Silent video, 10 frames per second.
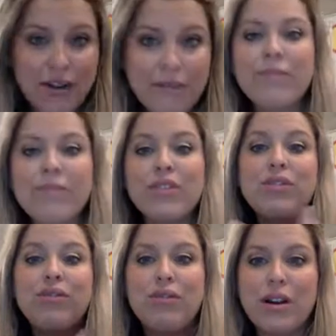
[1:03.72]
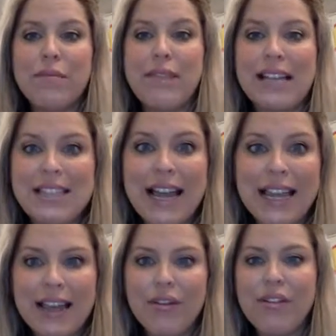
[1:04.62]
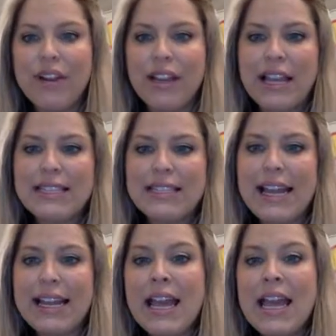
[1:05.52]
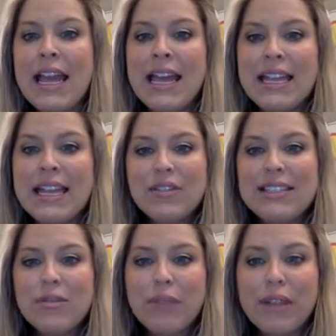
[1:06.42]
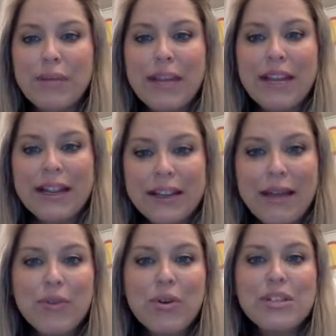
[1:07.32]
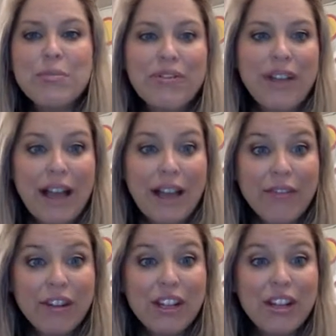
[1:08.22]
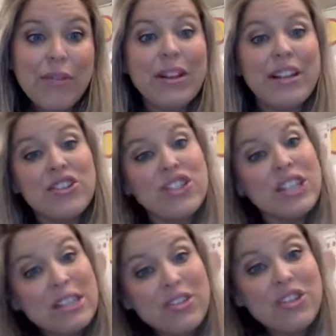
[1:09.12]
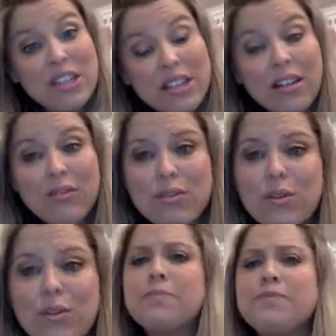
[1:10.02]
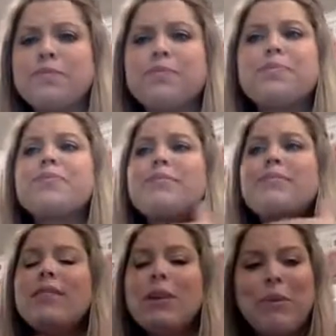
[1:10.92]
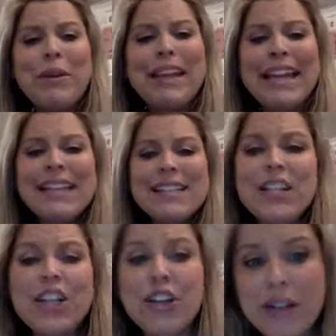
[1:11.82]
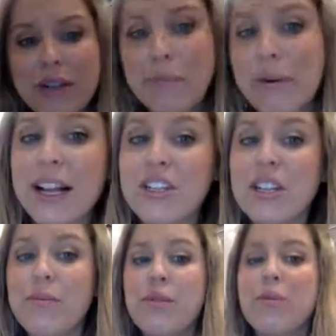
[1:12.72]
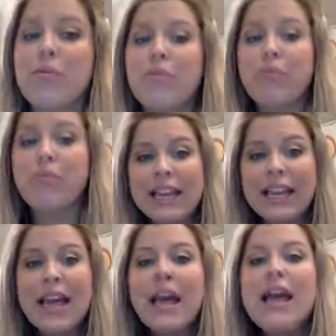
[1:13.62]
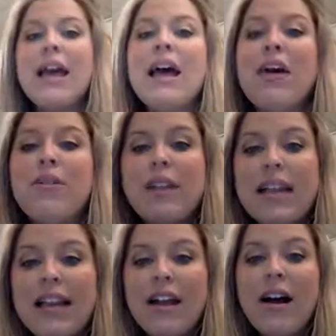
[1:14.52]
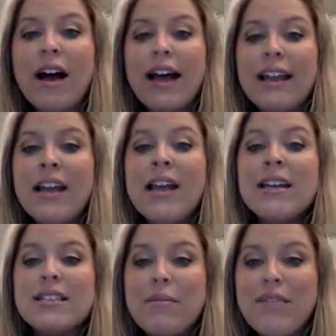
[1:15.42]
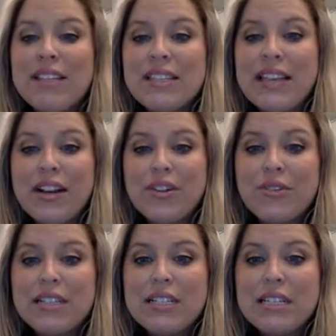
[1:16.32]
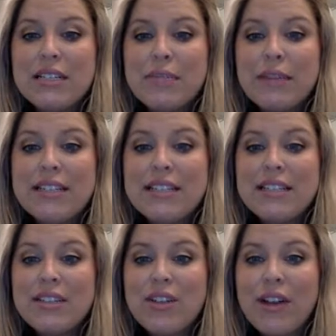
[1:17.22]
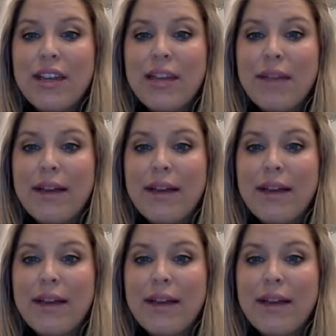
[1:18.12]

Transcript: to form that zygote or the fertilized egg. This little blurb here I'm going to provide for you in a cheat sheet of sorts. When we get into human reproduction, we will really hone in on some of these characteristics because this is talking about